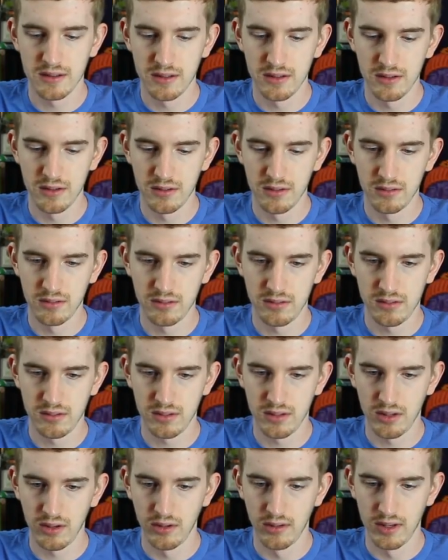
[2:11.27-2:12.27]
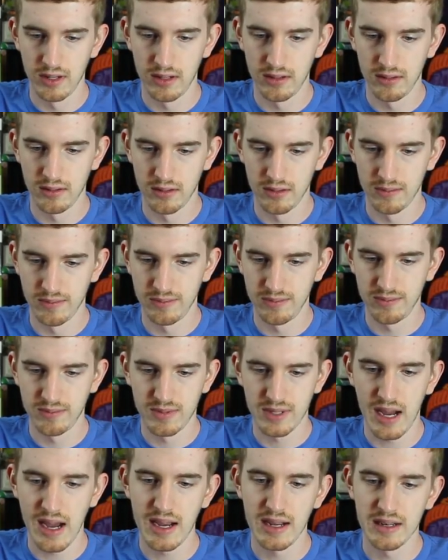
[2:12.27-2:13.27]
to hold it or
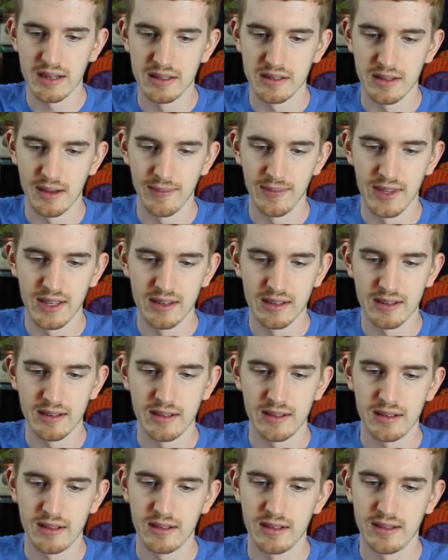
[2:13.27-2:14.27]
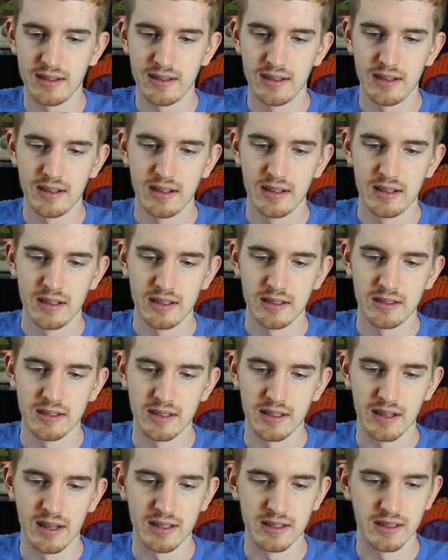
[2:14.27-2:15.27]
tie it to something.
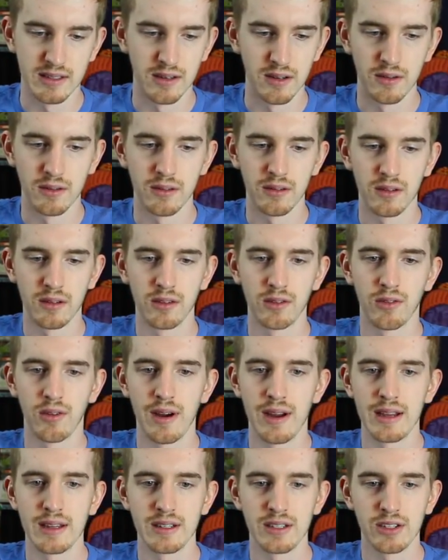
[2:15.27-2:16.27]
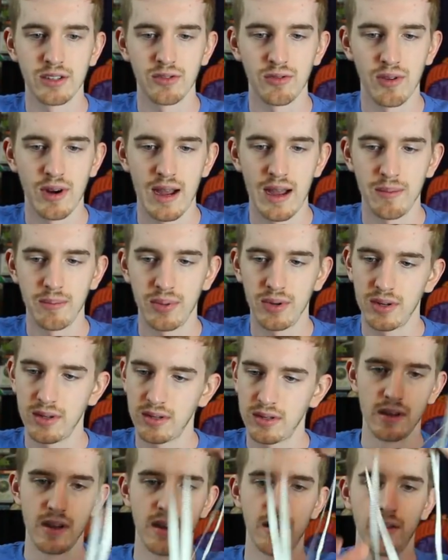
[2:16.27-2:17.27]
It's a nice little gray strap
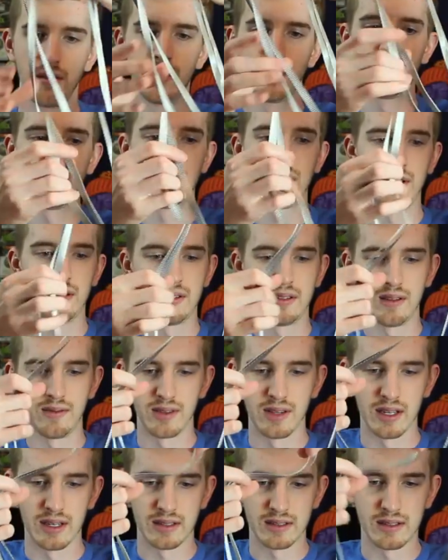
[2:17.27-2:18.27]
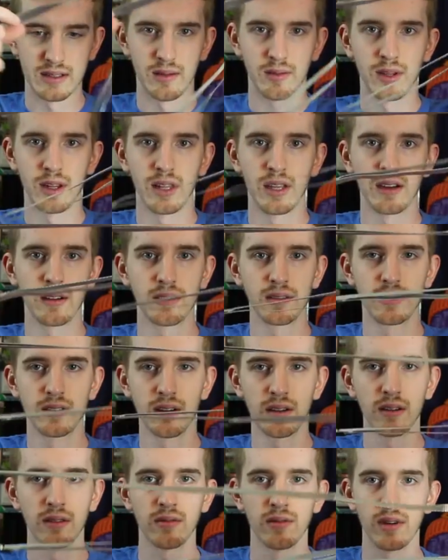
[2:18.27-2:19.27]
Oh, it's uh, even like double layered so
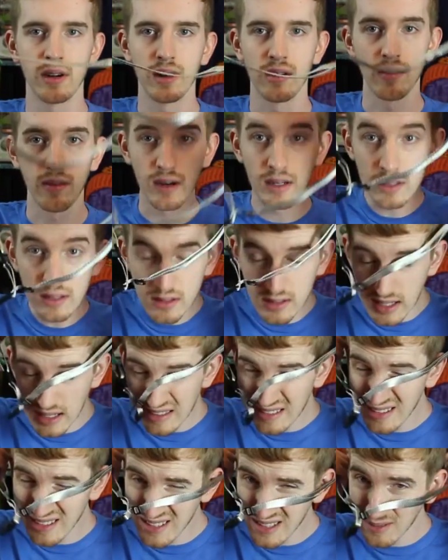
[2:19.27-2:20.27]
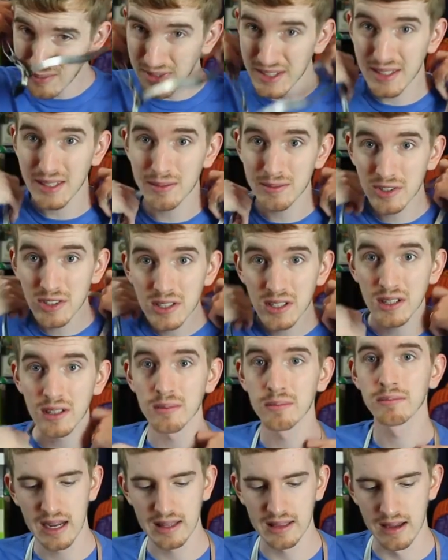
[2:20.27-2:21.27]
you could run it around your neck or something. I'm just
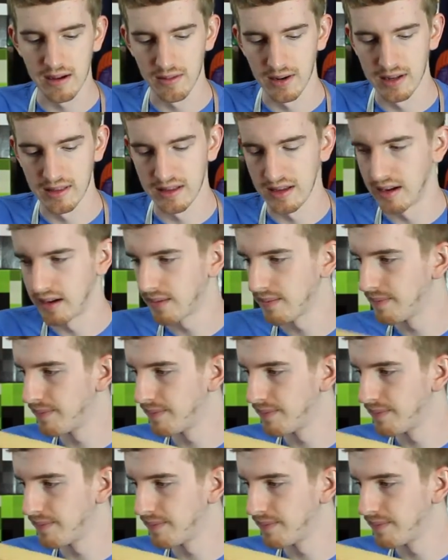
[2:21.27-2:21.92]
gonna hang that right there.